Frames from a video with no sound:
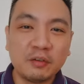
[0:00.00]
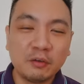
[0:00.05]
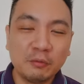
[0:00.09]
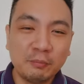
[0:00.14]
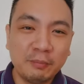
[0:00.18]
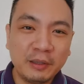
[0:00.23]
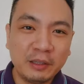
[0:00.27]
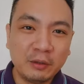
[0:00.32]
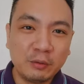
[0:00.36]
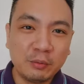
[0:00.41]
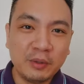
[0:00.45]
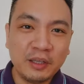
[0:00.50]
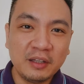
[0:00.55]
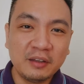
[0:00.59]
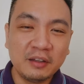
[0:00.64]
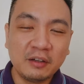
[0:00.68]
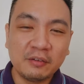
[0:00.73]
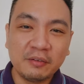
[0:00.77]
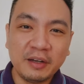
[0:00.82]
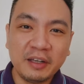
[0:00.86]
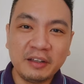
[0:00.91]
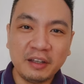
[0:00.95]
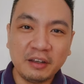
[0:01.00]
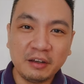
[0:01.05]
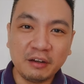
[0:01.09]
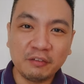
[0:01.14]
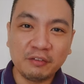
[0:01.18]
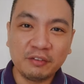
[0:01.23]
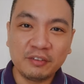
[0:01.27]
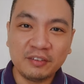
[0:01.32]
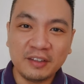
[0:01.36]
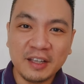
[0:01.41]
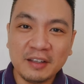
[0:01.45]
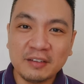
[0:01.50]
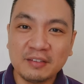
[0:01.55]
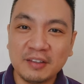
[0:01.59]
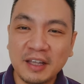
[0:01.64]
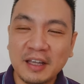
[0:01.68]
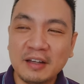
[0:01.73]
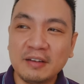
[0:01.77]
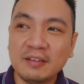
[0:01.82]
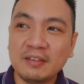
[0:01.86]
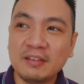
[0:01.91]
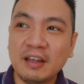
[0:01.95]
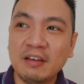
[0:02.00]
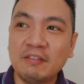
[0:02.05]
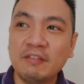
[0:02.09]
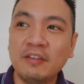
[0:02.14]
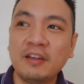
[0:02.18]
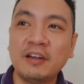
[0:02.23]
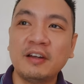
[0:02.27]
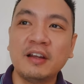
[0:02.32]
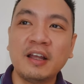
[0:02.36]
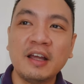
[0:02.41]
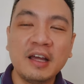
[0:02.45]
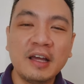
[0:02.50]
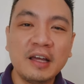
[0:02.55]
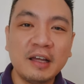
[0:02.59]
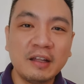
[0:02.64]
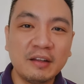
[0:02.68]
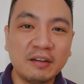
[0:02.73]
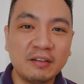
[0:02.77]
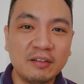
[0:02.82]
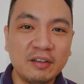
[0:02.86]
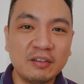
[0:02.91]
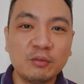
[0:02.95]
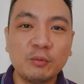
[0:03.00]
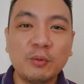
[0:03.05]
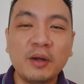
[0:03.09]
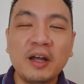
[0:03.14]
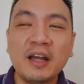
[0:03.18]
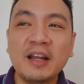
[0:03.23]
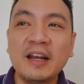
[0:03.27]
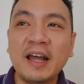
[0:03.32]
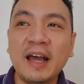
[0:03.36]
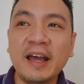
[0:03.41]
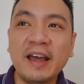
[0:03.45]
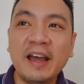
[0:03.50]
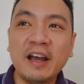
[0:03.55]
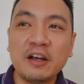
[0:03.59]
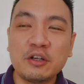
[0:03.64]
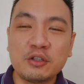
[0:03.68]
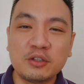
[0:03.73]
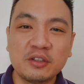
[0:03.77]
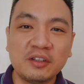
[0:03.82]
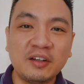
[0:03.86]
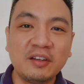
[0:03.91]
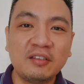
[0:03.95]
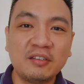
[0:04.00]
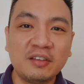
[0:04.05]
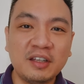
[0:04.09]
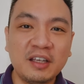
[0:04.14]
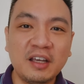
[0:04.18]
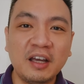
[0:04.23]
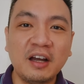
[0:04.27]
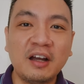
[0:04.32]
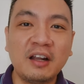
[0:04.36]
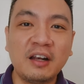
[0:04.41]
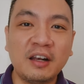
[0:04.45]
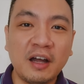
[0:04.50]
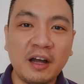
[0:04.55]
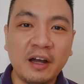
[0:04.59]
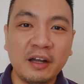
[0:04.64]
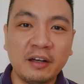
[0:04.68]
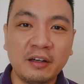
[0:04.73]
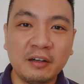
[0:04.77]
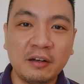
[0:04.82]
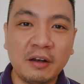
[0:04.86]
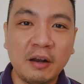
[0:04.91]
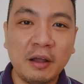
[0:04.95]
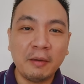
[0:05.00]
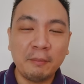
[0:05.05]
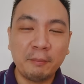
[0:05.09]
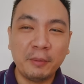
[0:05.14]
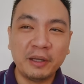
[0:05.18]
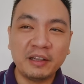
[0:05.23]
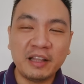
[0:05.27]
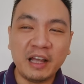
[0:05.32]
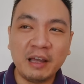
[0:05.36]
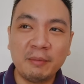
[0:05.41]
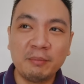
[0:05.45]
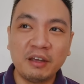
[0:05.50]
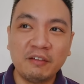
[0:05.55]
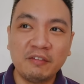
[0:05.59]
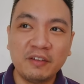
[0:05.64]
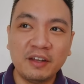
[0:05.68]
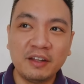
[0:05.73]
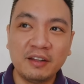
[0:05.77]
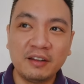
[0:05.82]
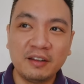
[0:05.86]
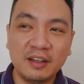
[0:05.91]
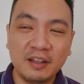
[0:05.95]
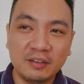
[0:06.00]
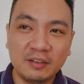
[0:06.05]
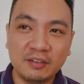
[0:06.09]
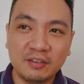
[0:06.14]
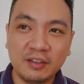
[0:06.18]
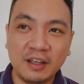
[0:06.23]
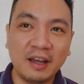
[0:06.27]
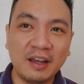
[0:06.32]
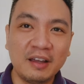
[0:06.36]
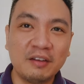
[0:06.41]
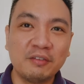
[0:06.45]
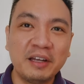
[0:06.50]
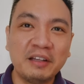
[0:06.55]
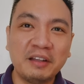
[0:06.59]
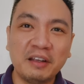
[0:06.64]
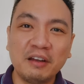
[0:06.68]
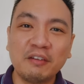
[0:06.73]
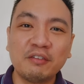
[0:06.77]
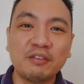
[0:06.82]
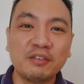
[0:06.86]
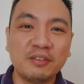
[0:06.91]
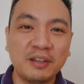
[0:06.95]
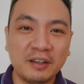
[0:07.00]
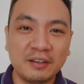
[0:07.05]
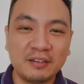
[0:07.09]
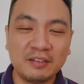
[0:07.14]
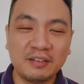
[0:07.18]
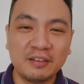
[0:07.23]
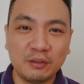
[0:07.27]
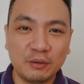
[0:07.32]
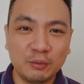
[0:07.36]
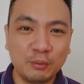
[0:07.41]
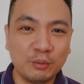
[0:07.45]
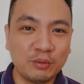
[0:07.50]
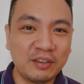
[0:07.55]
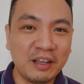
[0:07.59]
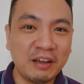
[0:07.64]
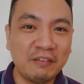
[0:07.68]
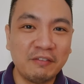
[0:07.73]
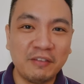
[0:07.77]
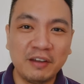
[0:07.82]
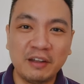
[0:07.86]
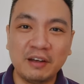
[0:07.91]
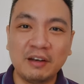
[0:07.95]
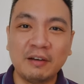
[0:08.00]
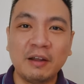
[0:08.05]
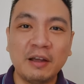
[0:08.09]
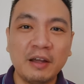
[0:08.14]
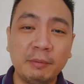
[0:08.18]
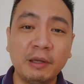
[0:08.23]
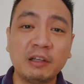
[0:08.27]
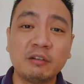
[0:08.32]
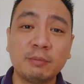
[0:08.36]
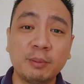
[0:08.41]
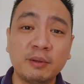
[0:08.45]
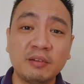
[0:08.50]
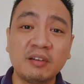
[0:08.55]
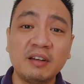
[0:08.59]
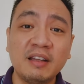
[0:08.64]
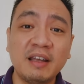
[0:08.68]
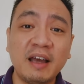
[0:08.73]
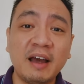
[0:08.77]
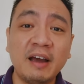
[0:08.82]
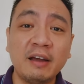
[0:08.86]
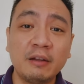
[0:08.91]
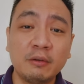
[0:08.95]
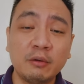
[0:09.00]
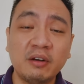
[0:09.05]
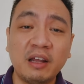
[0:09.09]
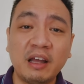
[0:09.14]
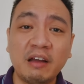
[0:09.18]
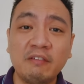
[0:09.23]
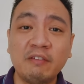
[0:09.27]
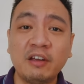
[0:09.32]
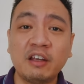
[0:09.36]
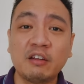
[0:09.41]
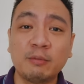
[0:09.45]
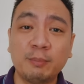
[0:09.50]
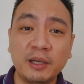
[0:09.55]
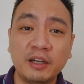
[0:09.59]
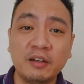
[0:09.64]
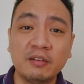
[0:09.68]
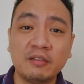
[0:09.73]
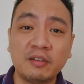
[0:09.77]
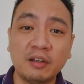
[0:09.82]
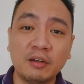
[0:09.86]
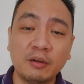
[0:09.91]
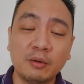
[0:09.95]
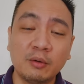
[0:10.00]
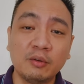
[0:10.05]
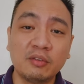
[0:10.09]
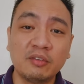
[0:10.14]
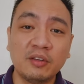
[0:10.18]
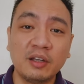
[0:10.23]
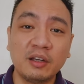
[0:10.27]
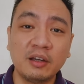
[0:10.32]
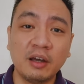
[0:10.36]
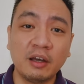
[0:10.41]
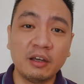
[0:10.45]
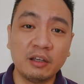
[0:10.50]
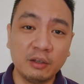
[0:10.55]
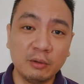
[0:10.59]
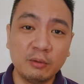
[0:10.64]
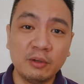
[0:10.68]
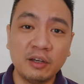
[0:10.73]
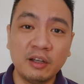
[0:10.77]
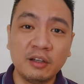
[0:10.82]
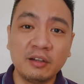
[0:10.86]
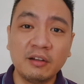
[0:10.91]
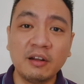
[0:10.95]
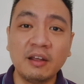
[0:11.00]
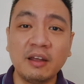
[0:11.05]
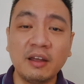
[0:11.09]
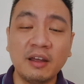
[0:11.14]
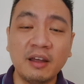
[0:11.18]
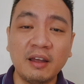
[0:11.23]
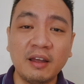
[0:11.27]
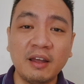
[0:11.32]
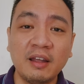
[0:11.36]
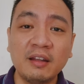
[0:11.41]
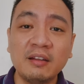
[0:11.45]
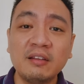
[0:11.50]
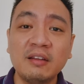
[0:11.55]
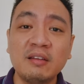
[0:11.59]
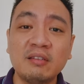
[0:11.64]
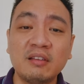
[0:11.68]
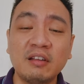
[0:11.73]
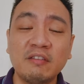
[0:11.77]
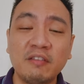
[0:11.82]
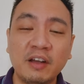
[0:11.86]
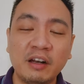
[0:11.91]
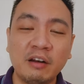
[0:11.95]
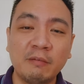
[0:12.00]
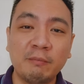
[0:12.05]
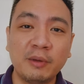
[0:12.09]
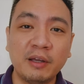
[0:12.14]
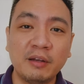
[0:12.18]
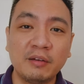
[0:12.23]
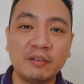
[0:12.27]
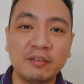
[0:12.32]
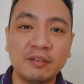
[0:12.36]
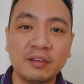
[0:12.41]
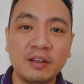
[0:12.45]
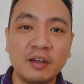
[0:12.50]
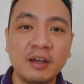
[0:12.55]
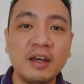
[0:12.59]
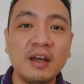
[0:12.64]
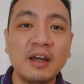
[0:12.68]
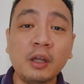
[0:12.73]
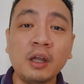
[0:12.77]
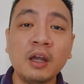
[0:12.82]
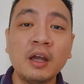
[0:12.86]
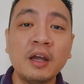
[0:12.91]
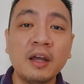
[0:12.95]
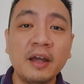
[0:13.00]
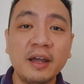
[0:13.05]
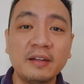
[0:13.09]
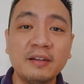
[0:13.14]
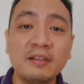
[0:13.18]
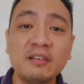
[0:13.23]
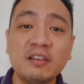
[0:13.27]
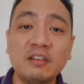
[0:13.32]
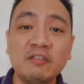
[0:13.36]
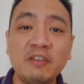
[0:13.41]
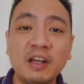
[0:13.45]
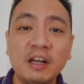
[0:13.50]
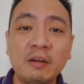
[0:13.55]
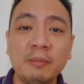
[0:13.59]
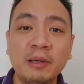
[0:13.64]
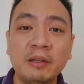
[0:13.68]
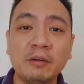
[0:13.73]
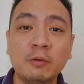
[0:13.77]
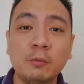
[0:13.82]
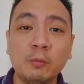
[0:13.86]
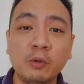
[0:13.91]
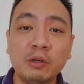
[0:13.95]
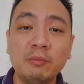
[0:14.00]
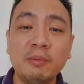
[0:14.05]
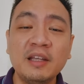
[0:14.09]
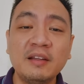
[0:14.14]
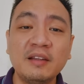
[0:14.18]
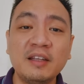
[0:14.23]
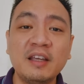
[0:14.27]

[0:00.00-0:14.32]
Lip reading: so between the rating of 6 and 7, this one I actually see a lot, but I'm giving this a rating of 6 to 7 because personally, I don't have experience in hosting a unit in these developments. And this development would be